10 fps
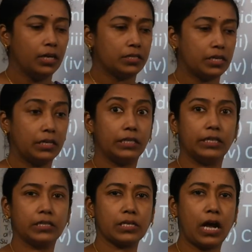Suddenly
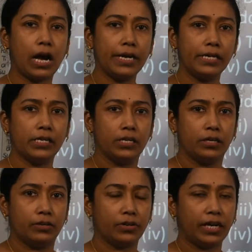there is a high
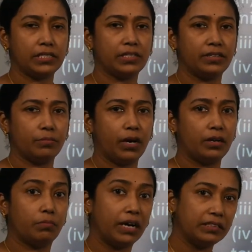rise in
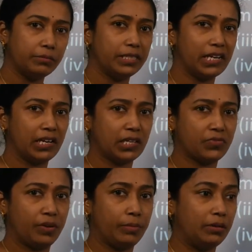demand by the middle
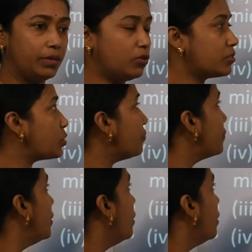class family because of